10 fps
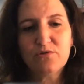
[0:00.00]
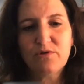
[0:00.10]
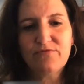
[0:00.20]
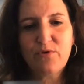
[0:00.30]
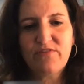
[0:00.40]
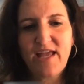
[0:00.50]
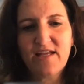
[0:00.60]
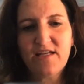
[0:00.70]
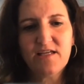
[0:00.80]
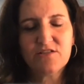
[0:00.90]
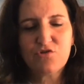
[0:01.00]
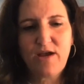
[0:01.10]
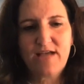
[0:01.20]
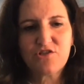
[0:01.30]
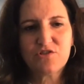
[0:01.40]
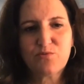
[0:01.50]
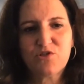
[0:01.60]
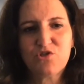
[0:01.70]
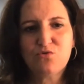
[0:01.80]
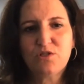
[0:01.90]
who, if you have any interactions
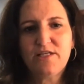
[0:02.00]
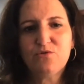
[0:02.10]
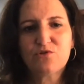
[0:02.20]
with Julie,